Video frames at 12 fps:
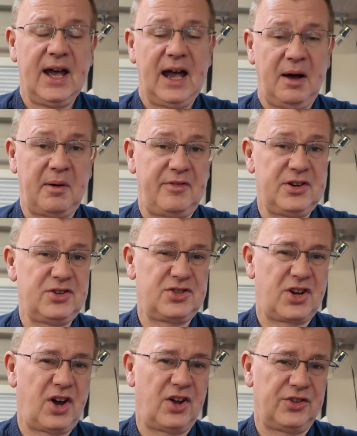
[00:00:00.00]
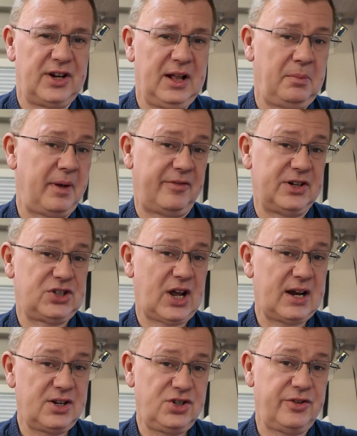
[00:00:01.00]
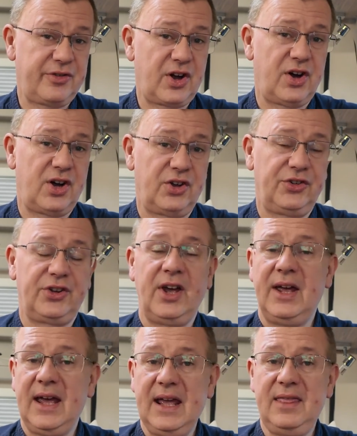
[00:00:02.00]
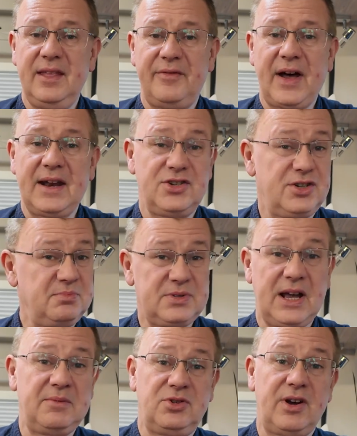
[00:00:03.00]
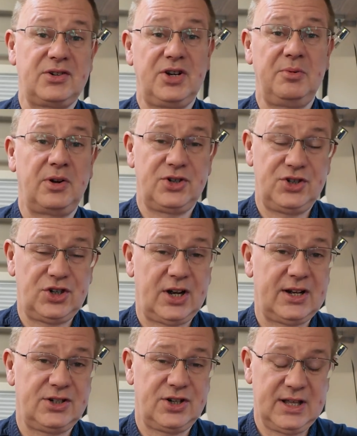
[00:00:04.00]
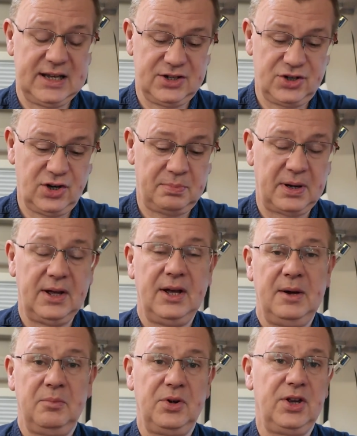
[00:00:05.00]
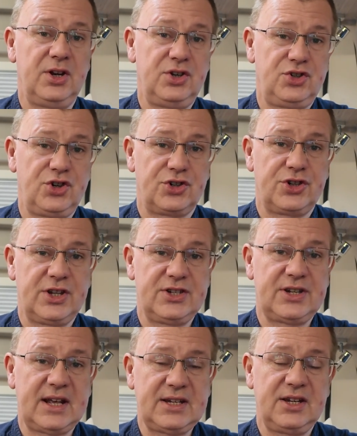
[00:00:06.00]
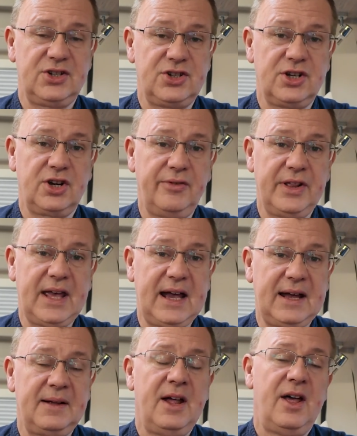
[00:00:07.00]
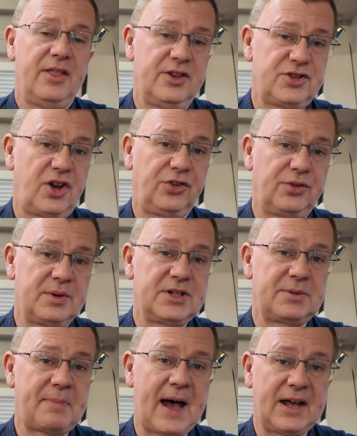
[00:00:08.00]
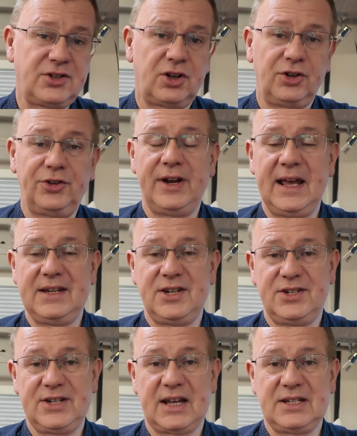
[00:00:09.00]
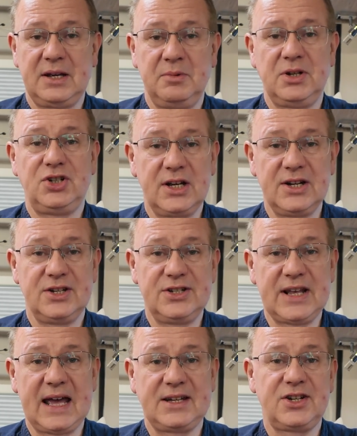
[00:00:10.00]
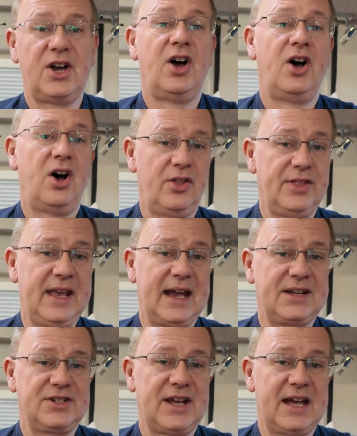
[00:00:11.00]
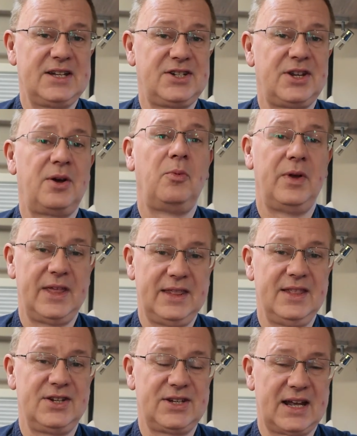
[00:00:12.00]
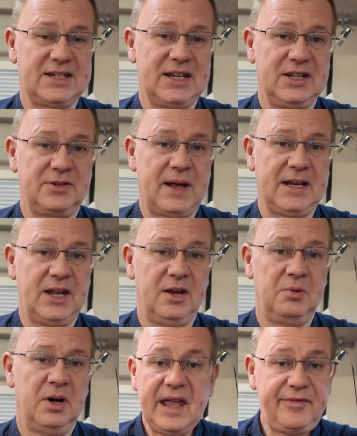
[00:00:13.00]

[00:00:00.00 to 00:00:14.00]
However, it does cause a little bit of a challenge, of course, in the van, as sometimes you actually want to charge things up, but you can adjust the settings to cover that. There's also a smart alternator setting which you can set on the XS within the settings menu.